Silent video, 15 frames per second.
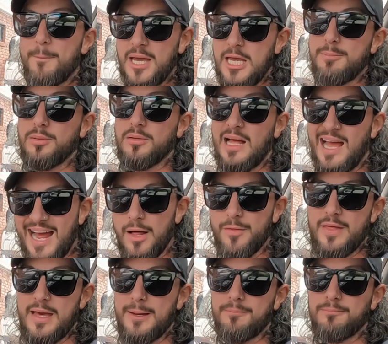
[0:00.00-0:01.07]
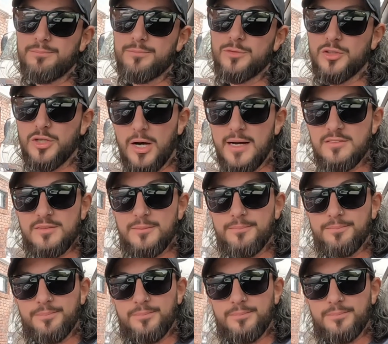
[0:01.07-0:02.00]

people out there. So guys,